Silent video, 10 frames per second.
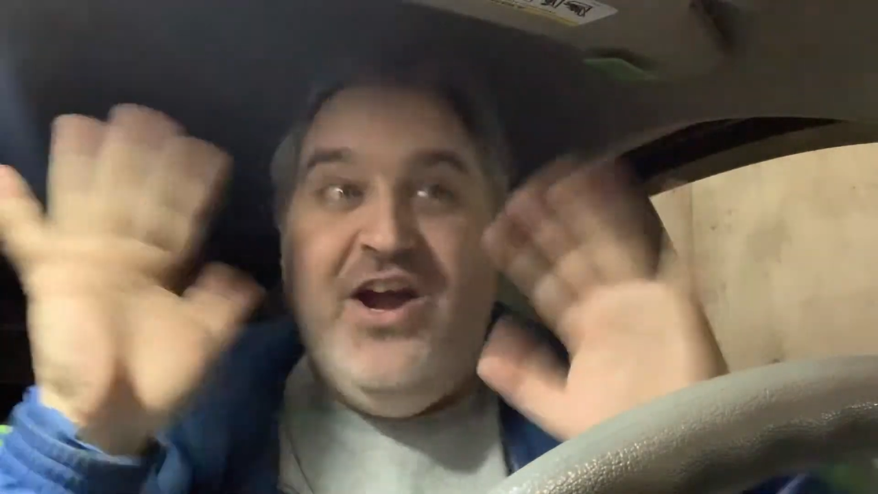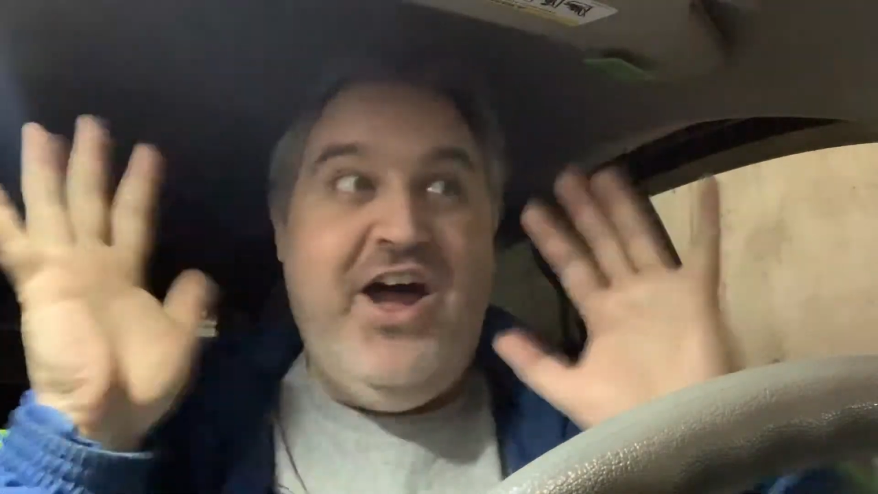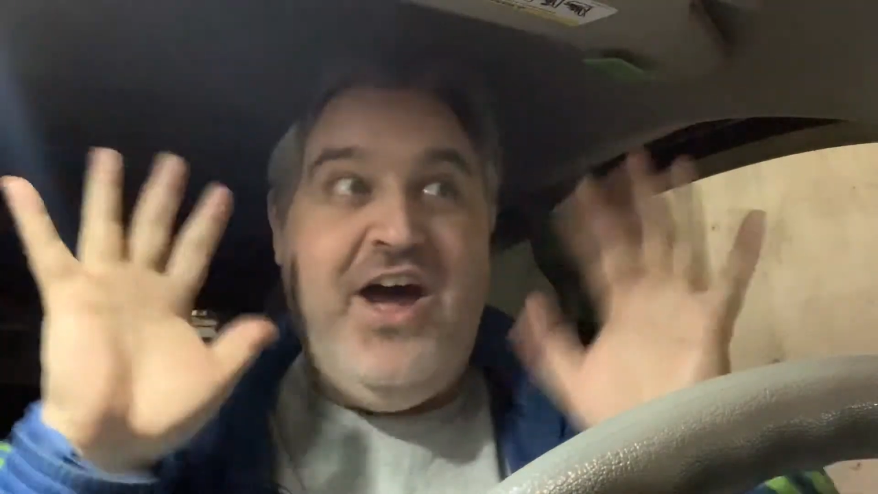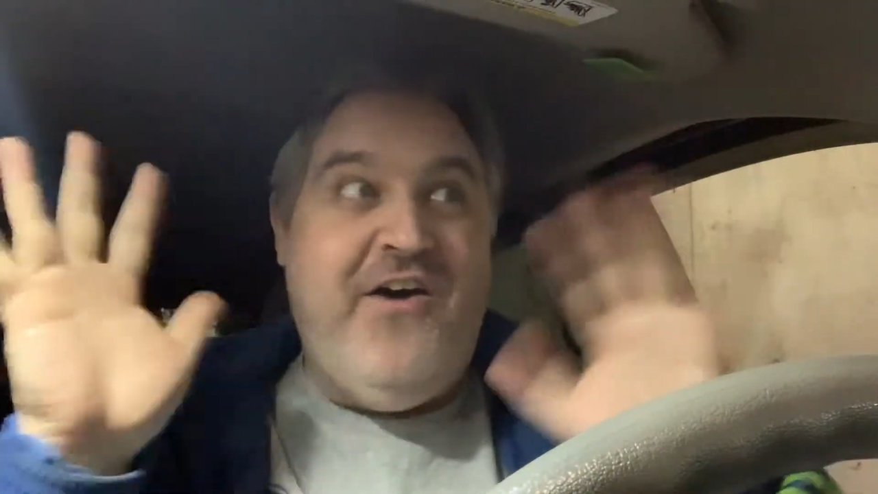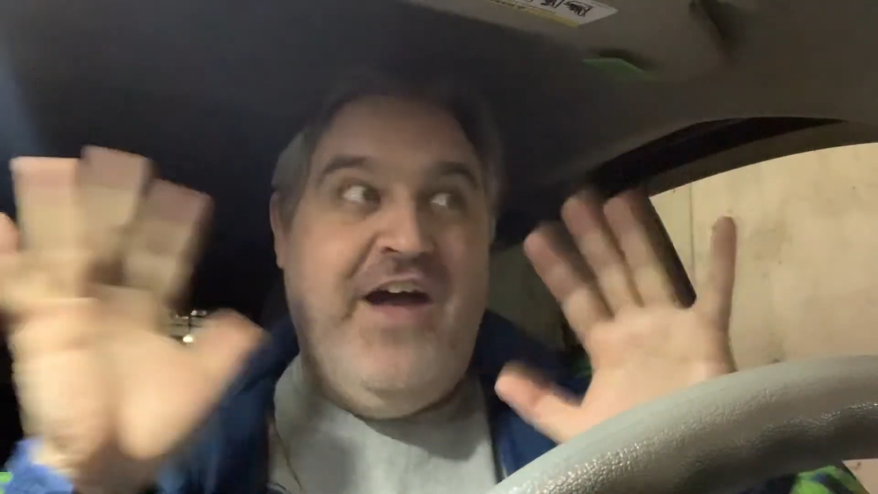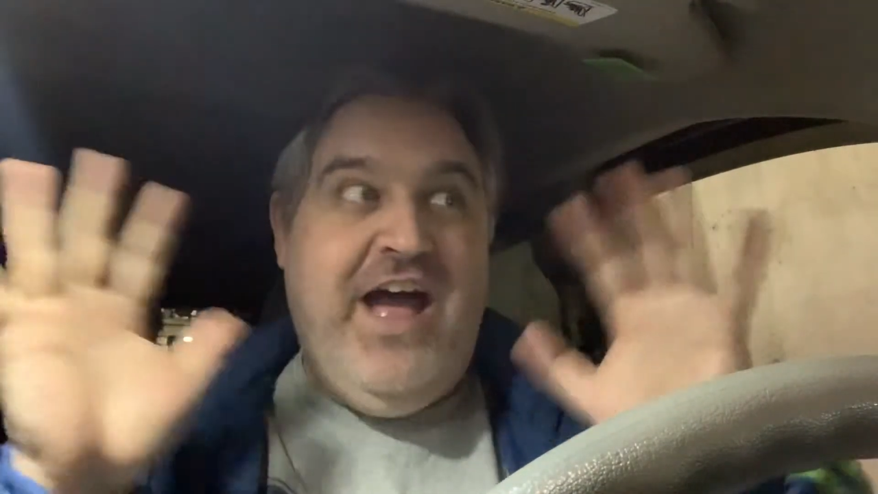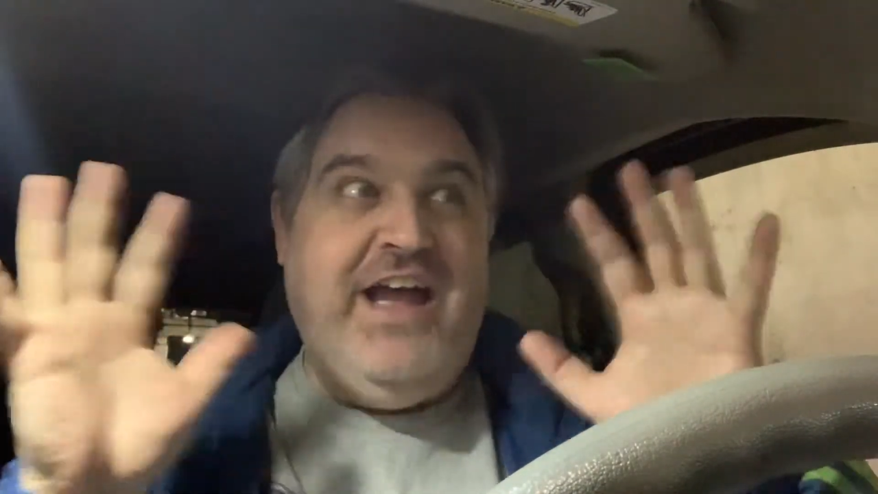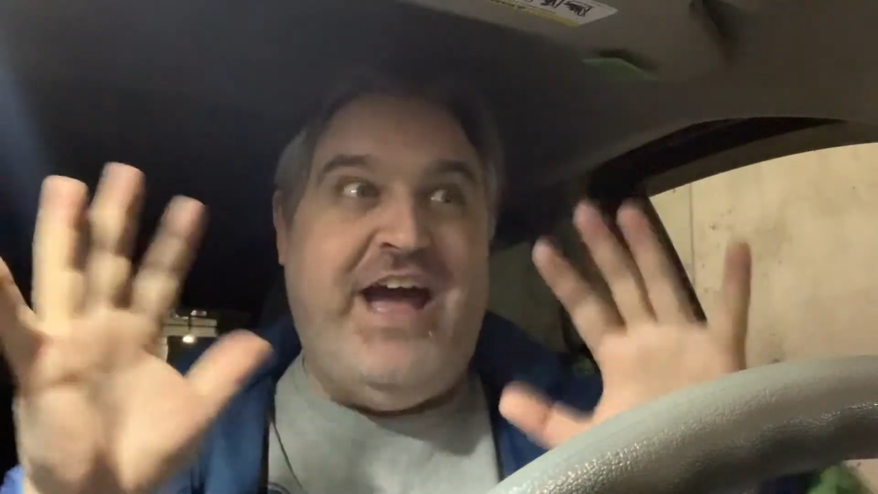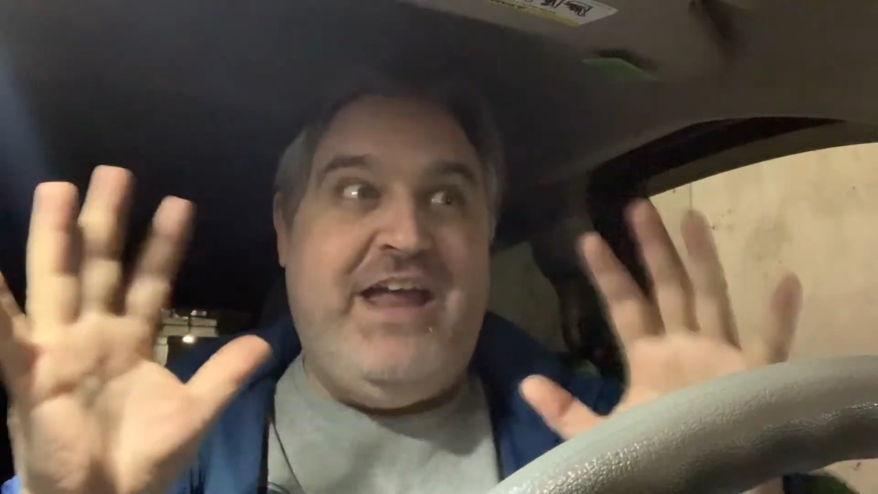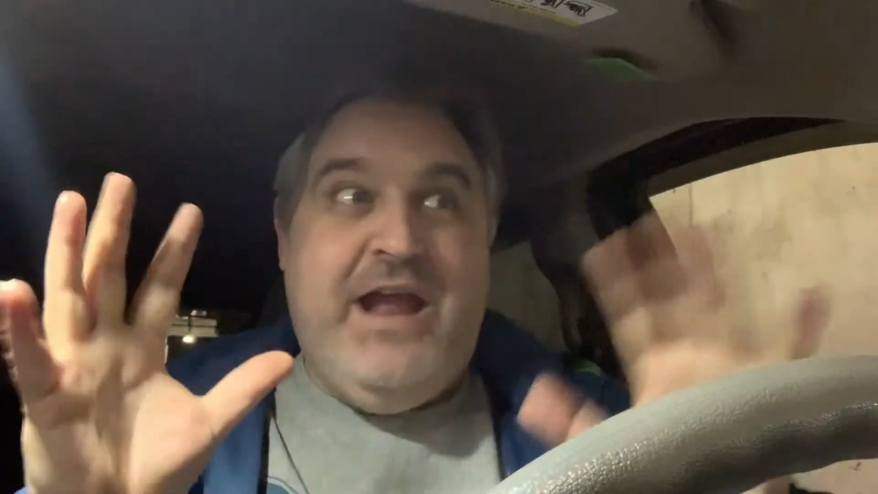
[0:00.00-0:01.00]
Oh,
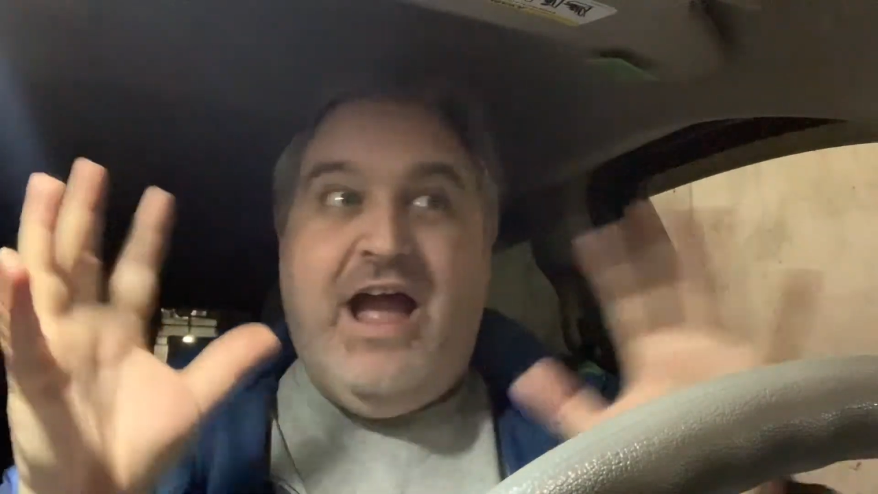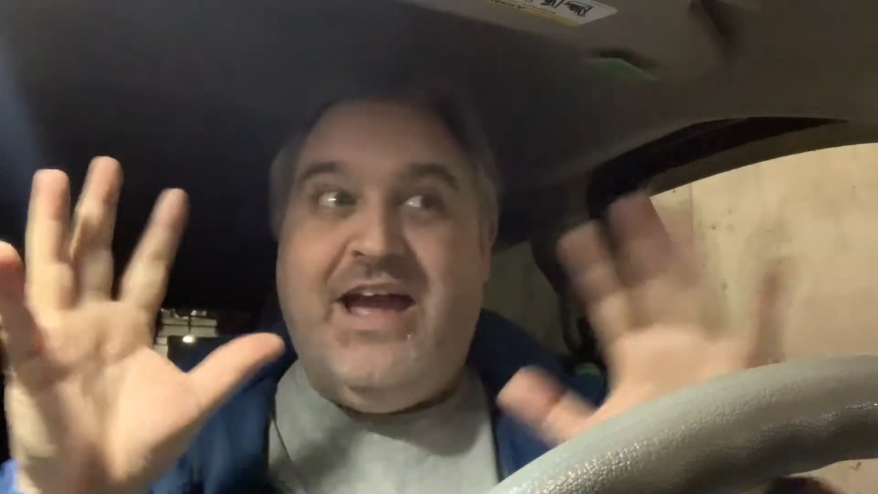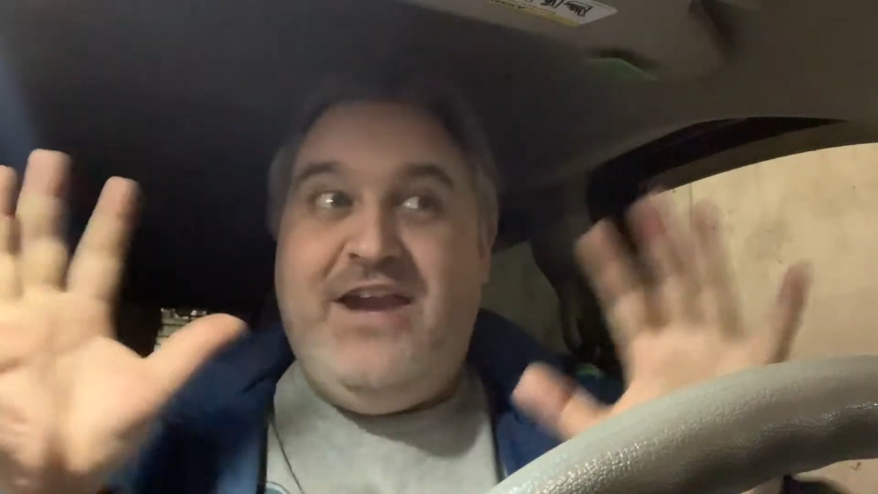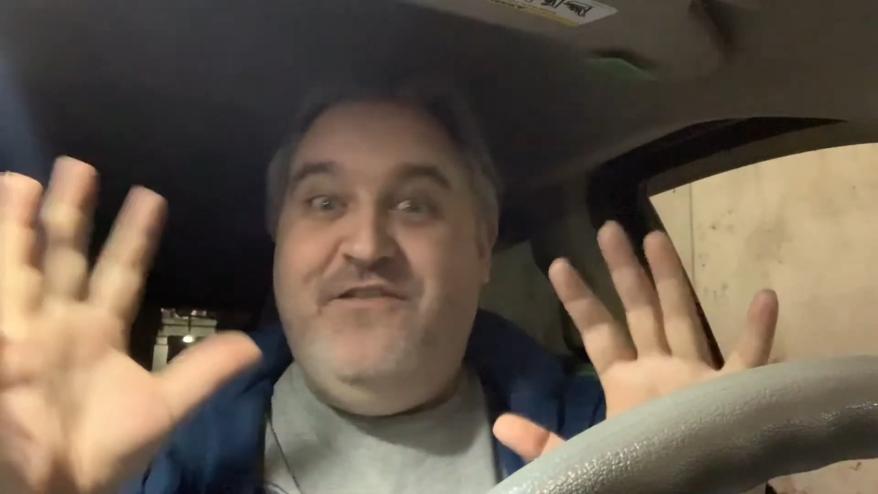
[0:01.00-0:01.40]
I got, I got a